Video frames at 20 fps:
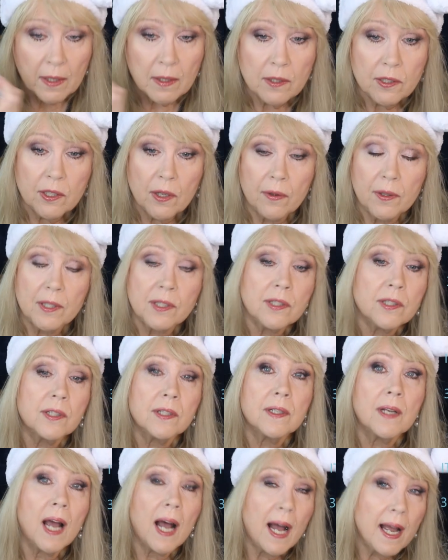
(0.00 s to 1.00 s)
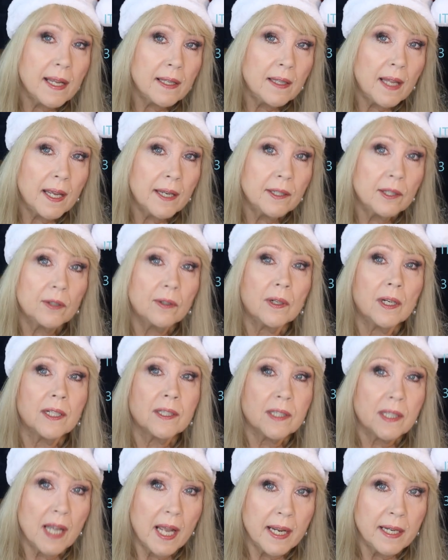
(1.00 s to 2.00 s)
So this is an eyeliner, a
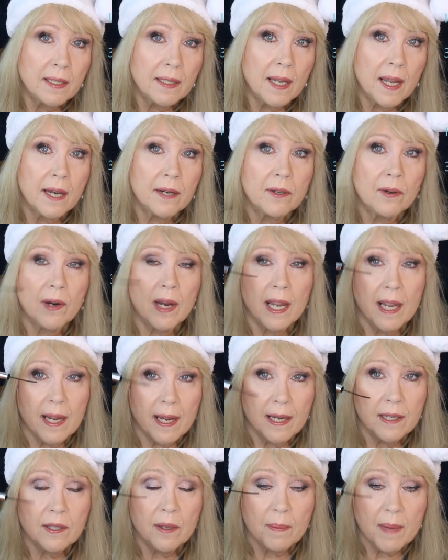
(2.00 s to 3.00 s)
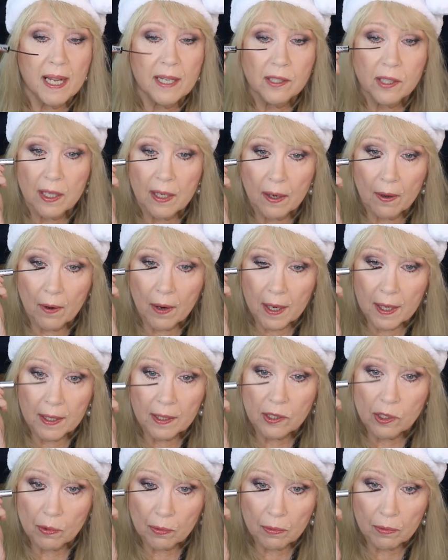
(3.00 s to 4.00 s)
tight liner, and a mascara, and
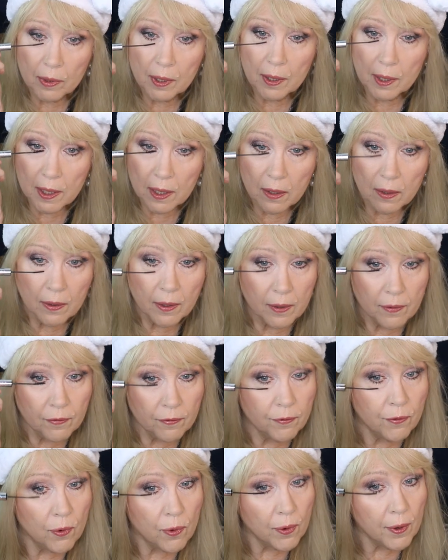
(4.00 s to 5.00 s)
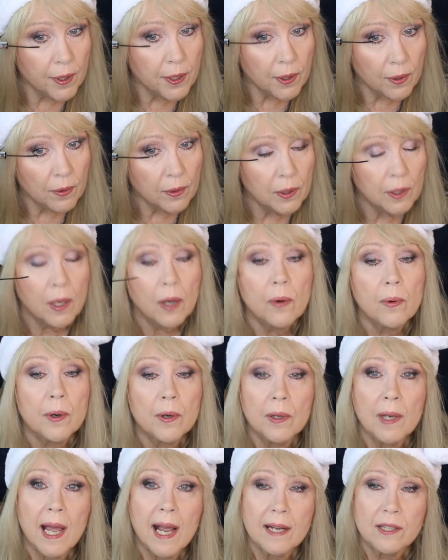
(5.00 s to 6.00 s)
it's really good for your
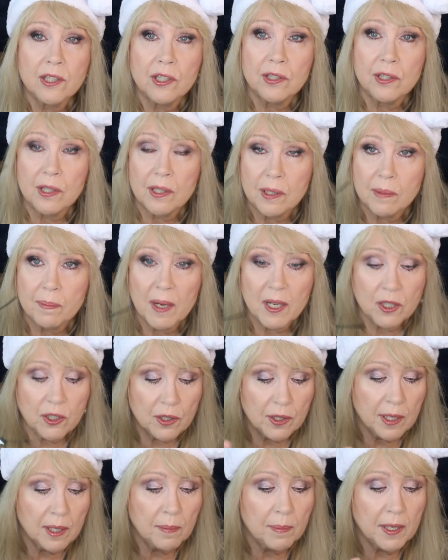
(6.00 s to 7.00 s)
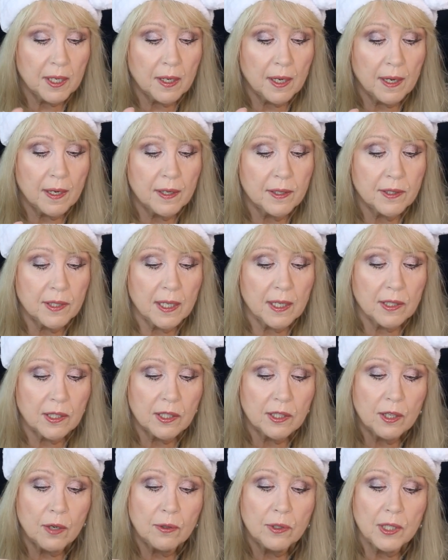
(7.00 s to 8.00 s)
lower lashes, especially because it's
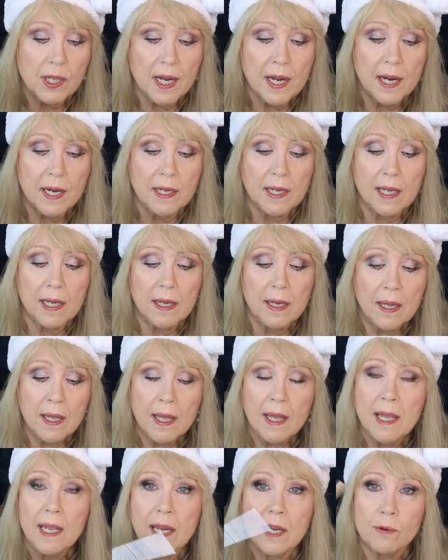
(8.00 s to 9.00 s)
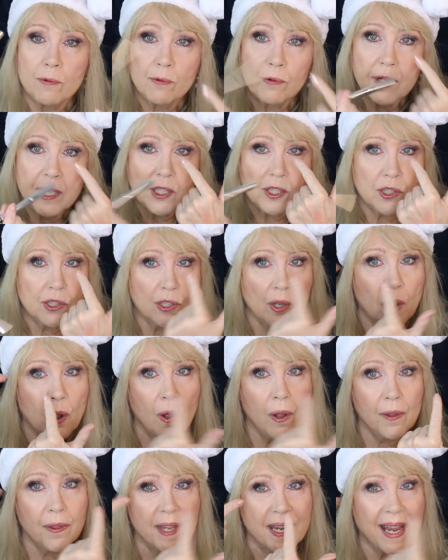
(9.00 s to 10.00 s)
so tiny, it reaches
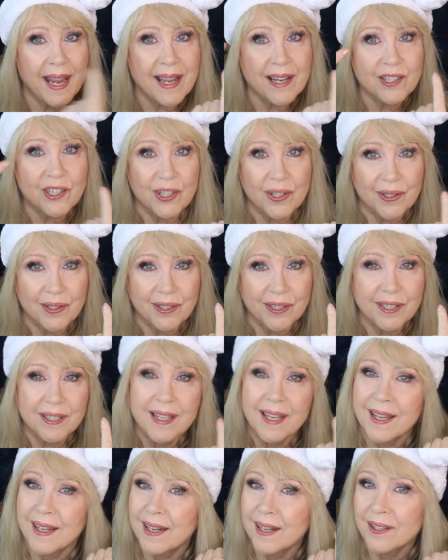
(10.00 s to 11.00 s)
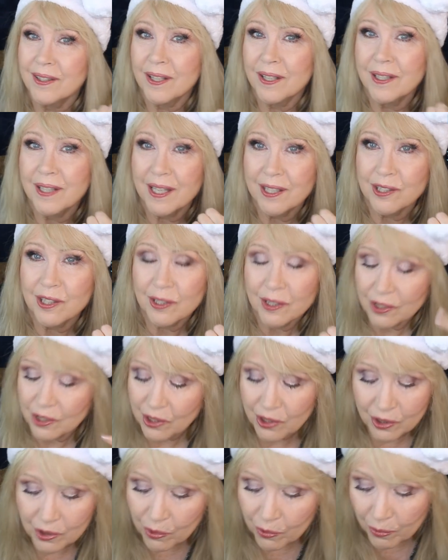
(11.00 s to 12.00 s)
all the edges, and I think that's
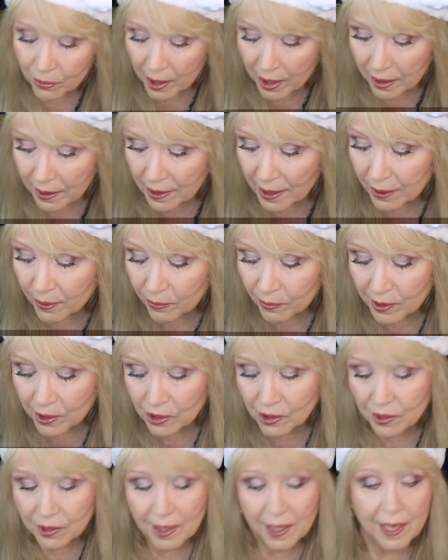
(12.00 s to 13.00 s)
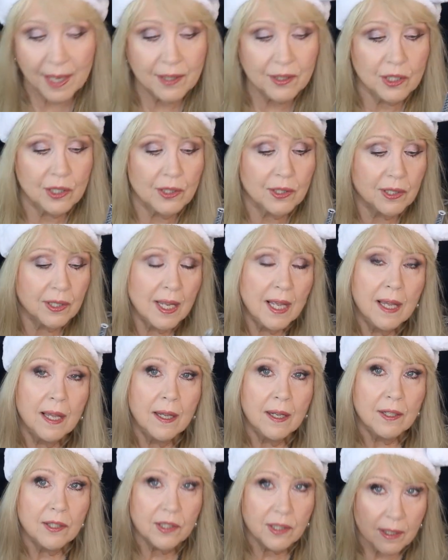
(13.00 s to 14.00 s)
just great that it reaches the edges.
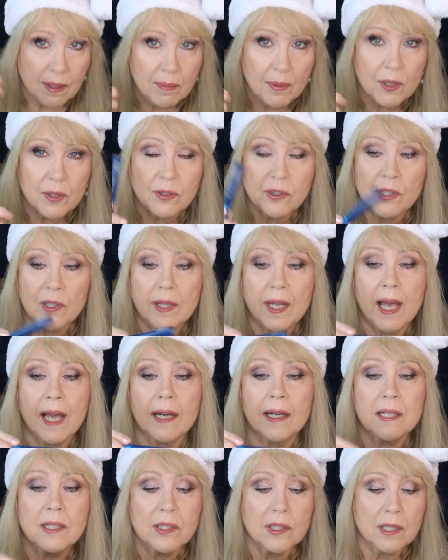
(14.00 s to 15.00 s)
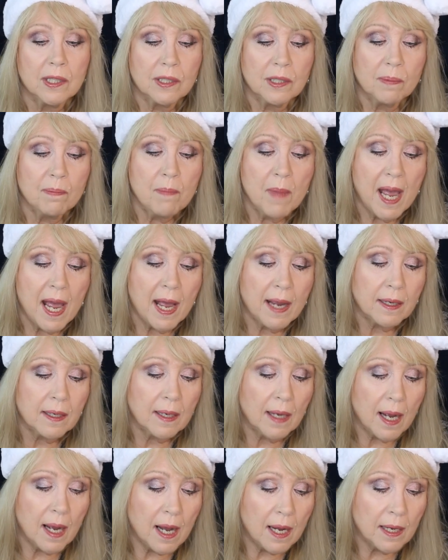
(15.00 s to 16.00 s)
Similar to that is this MAC
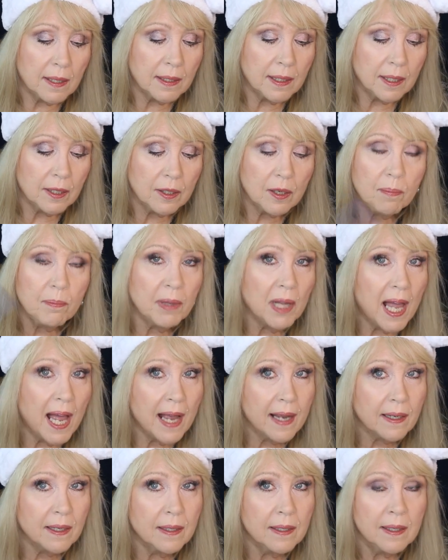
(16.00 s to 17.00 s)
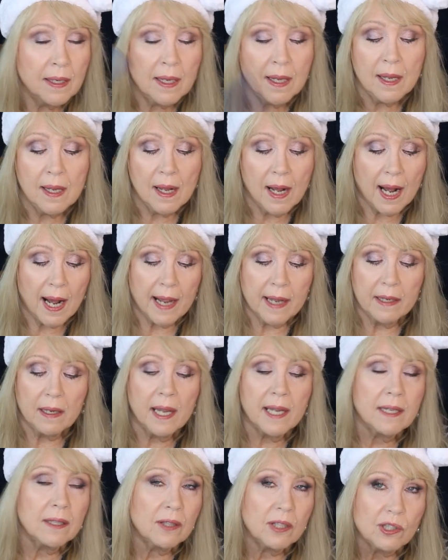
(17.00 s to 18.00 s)
Giga Black. I
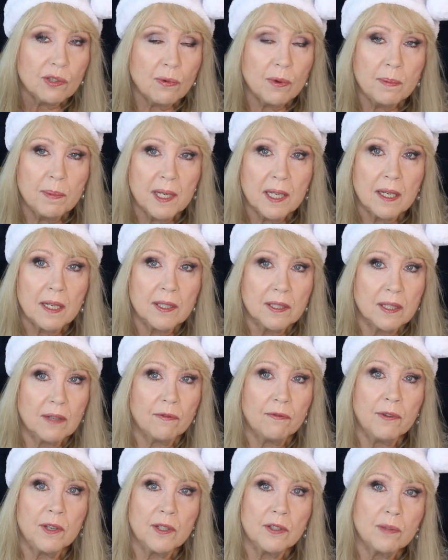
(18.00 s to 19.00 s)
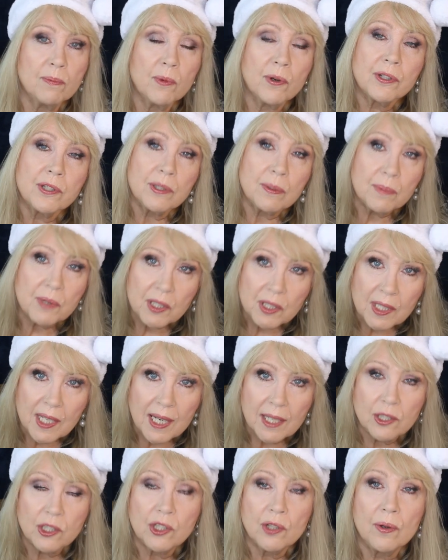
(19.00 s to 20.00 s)
like this one because it feels more
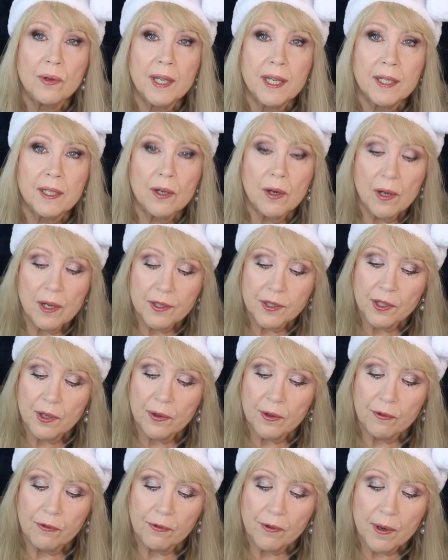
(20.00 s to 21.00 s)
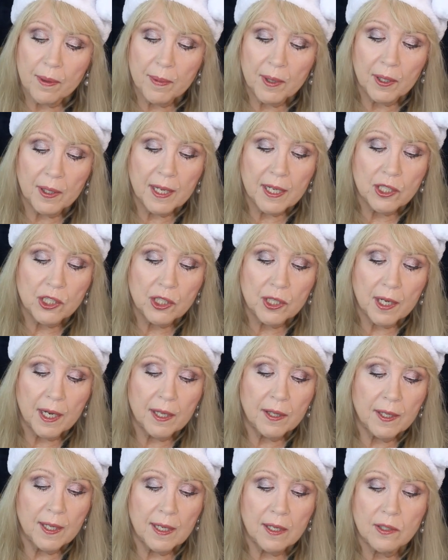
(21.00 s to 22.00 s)
substantial, and it also, the formulation I
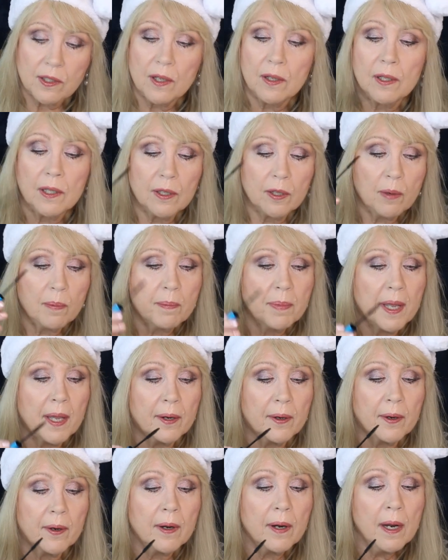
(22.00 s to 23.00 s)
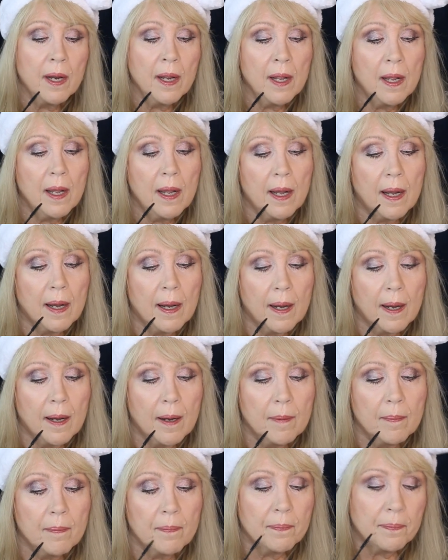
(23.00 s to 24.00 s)
think is a little better.
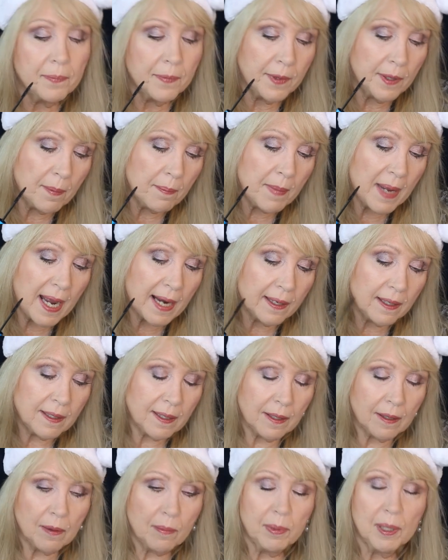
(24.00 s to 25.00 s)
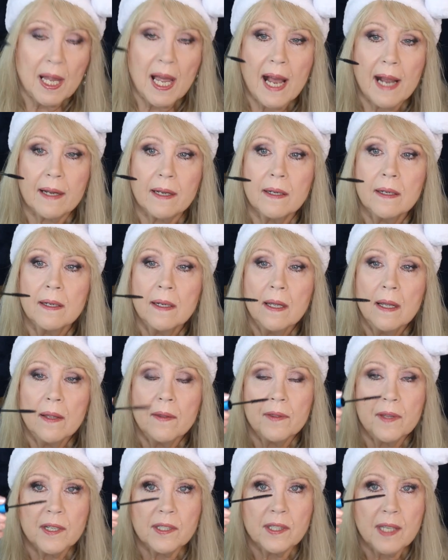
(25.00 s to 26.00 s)
The MAC Giga Black.
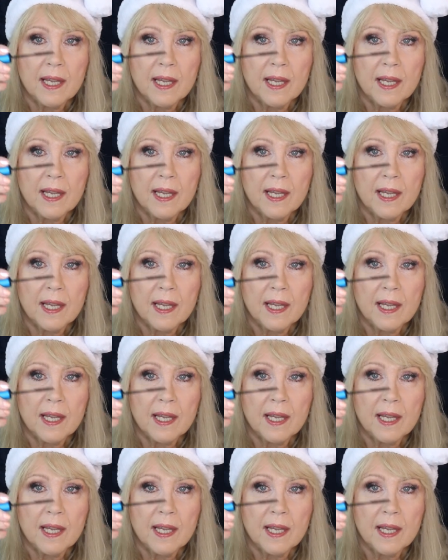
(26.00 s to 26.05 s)
This